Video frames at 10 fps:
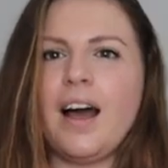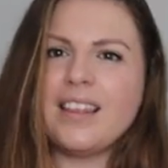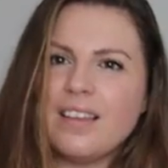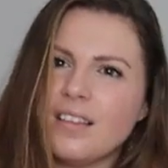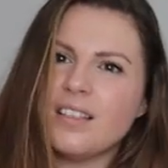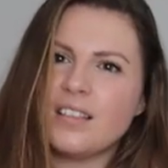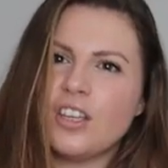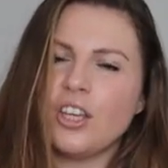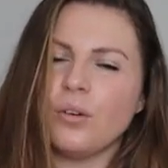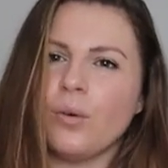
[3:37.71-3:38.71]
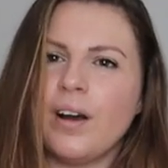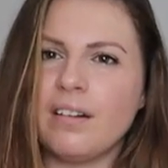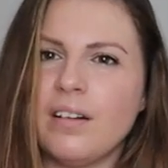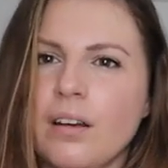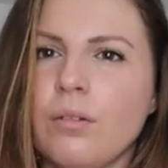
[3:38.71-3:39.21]
I think this is cute.
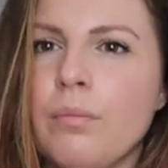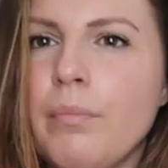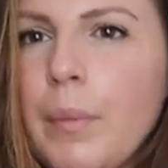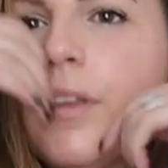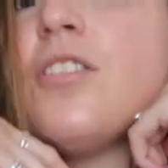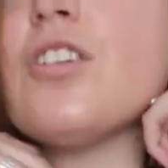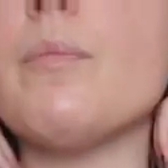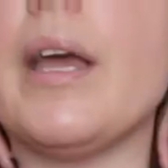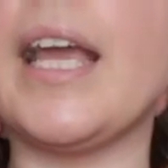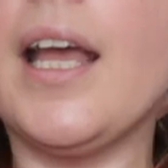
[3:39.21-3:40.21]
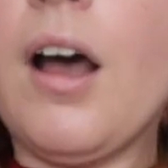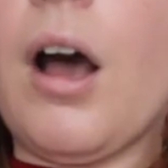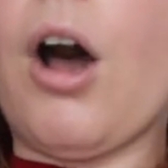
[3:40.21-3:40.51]
I don't know. Maybe it's just me.